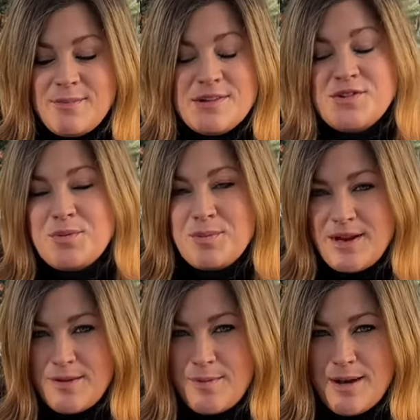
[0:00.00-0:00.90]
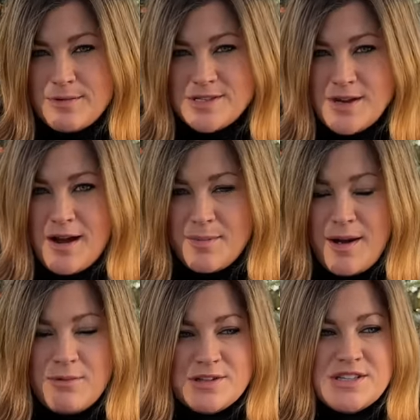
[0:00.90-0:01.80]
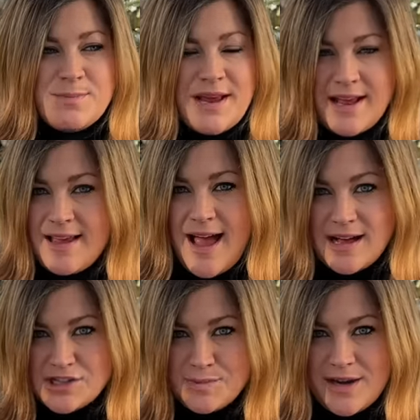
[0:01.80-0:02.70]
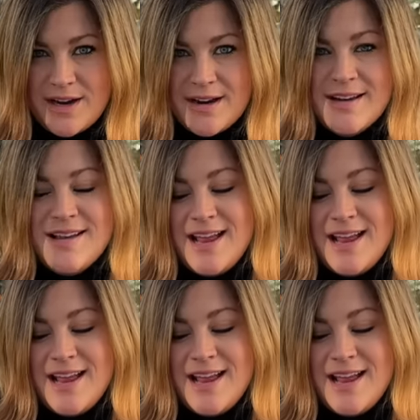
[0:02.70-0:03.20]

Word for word: Superbena I'm about to talk about, which is Pink Cashmere.